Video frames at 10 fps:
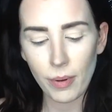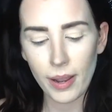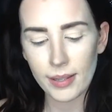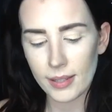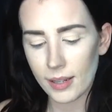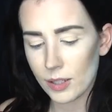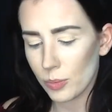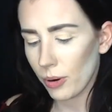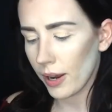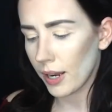my setting
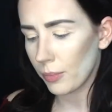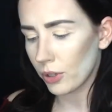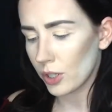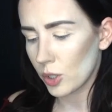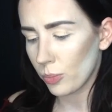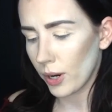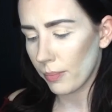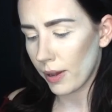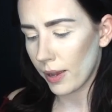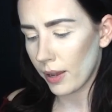spray and I'm going to spray
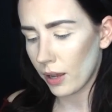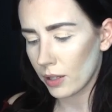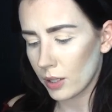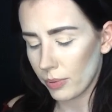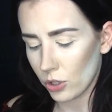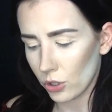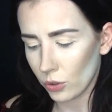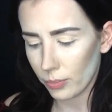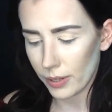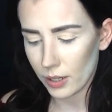my sponge a
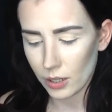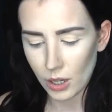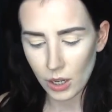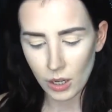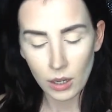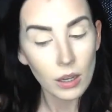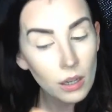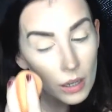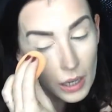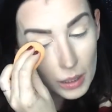little bit.
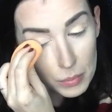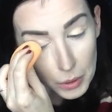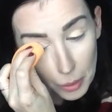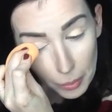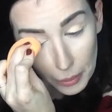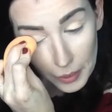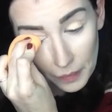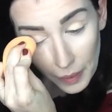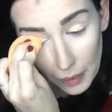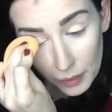And I'm just going to
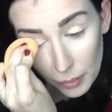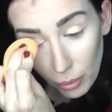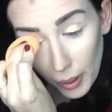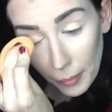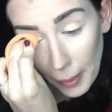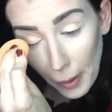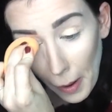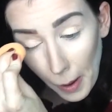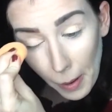blend that lid primer out.